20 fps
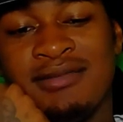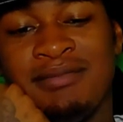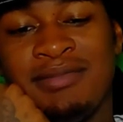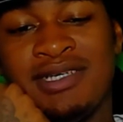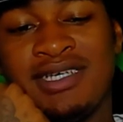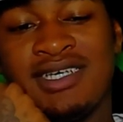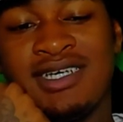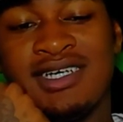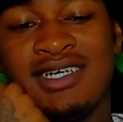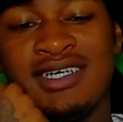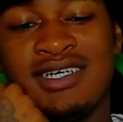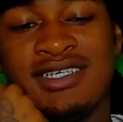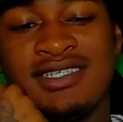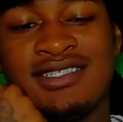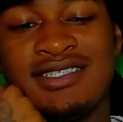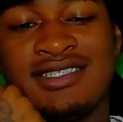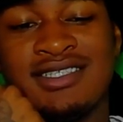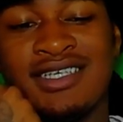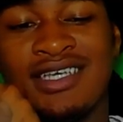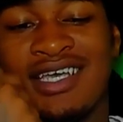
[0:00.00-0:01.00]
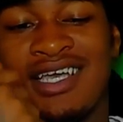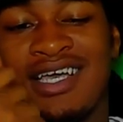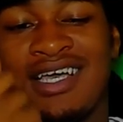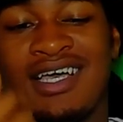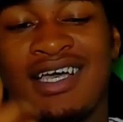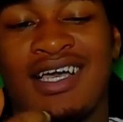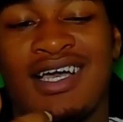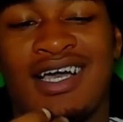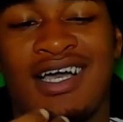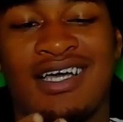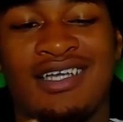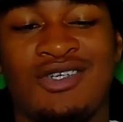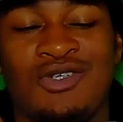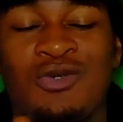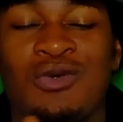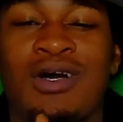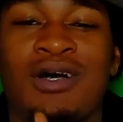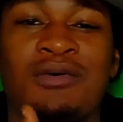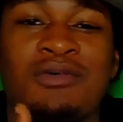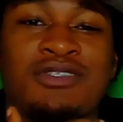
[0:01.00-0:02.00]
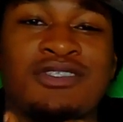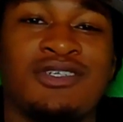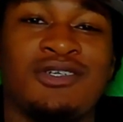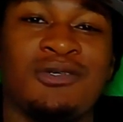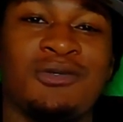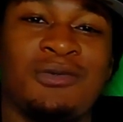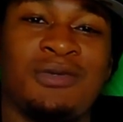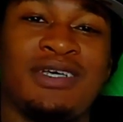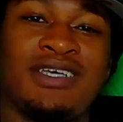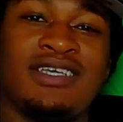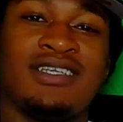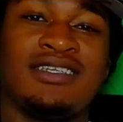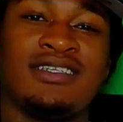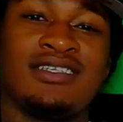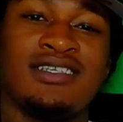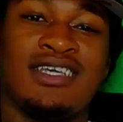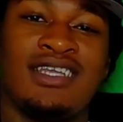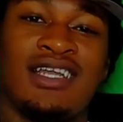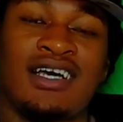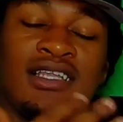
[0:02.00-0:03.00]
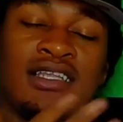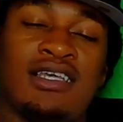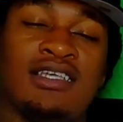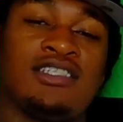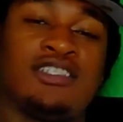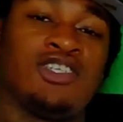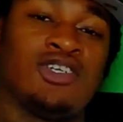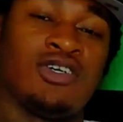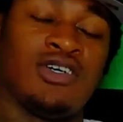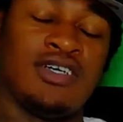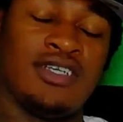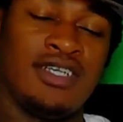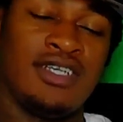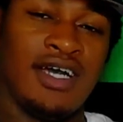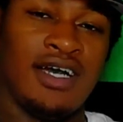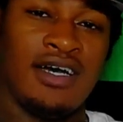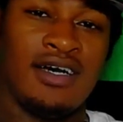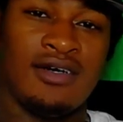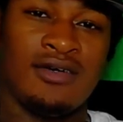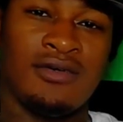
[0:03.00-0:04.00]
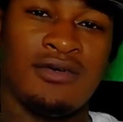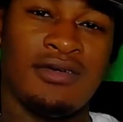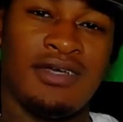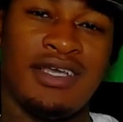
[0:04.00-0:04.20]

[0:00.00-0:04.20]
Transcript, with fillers: because I knew I was gonna win, and I let y'all down.